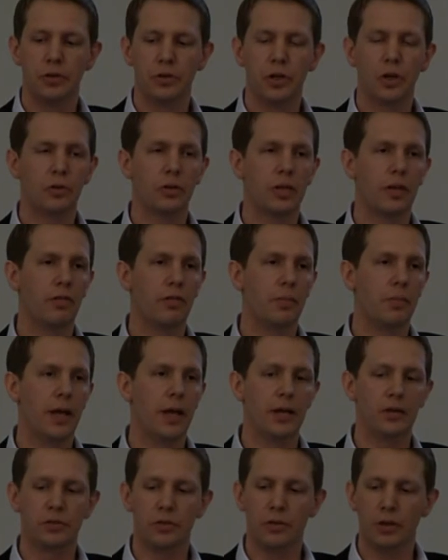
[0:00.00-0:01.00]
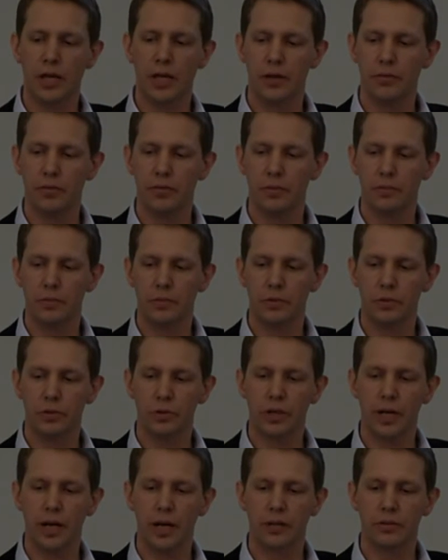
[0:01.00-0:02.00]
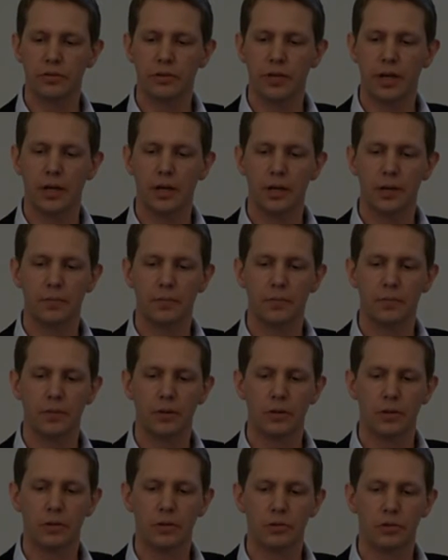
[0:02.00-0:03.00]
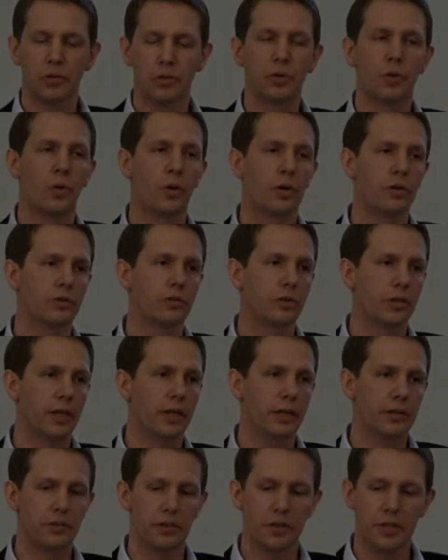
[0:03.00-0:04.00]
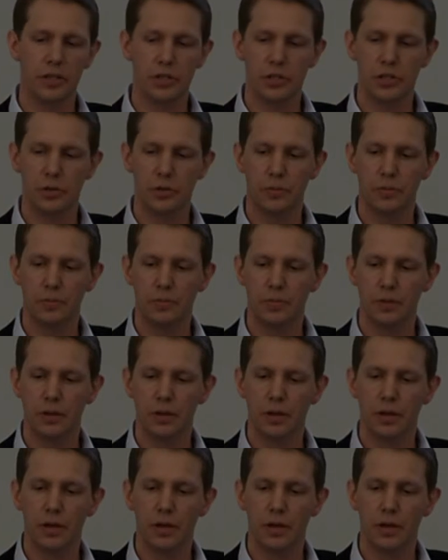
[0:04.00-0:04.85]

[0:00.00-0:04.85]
If you don't have a place to live, you can't study. So, of course, it is an issue.